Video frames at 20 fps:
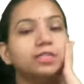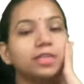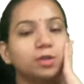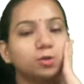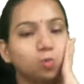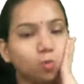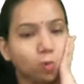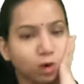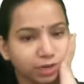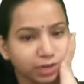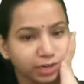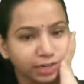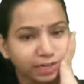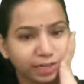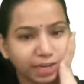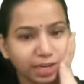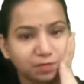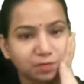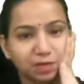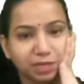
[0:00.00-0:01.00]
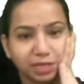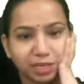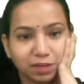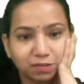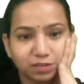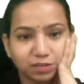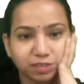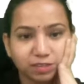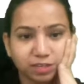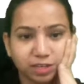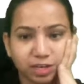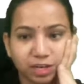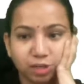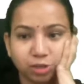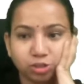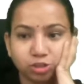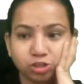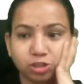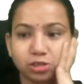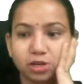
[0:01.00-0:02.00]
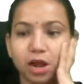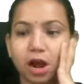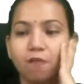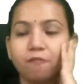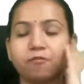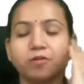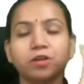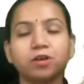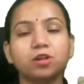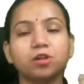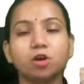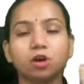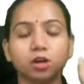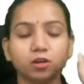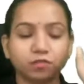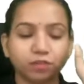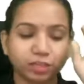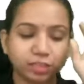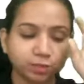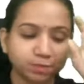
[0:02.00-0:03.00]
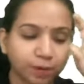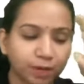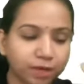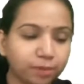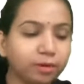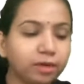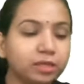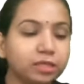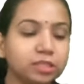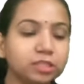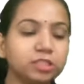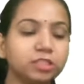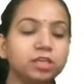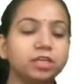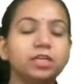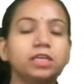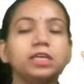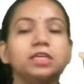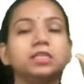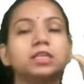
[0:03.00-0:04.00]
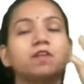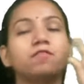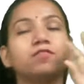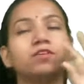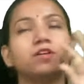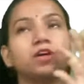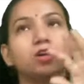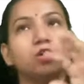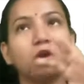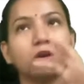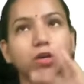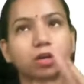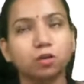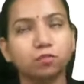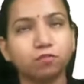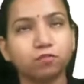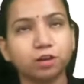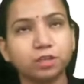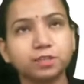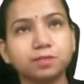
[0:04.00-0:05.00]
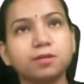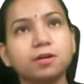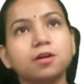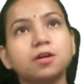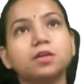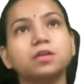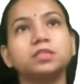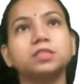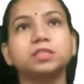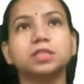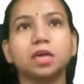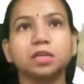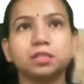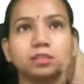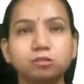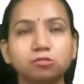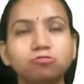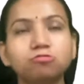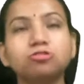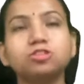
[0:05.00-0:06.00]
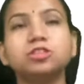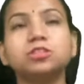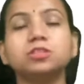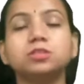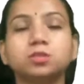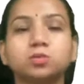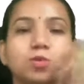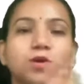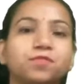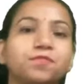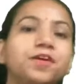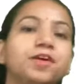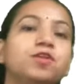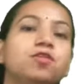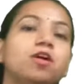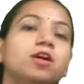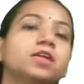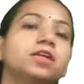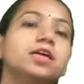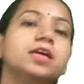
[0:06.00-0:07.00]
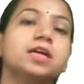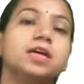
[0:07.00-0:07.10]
Then what it gave? It gave us a relation after a lot of experimental studies, after a lot of results, conclusions. What we got?